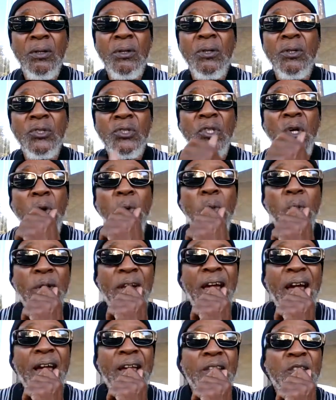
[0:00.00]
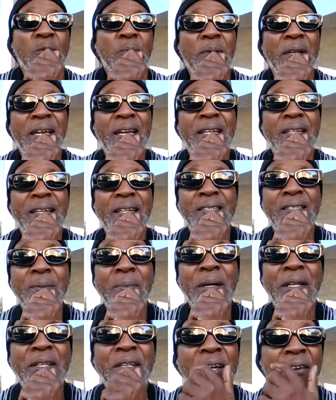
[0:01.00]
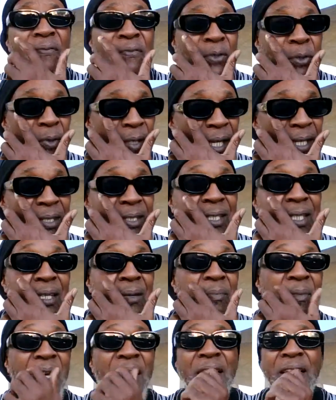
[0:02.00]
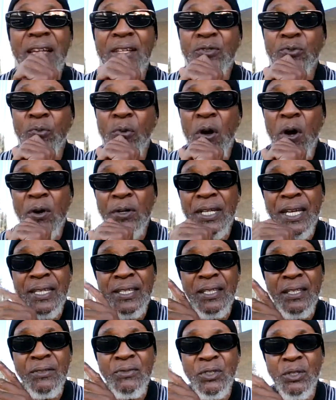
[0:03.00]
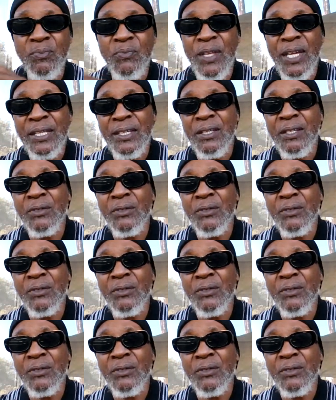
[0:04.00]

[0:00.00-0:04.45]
So when I explained that to my nephew, and I said, man, that's wrong, that gives a bad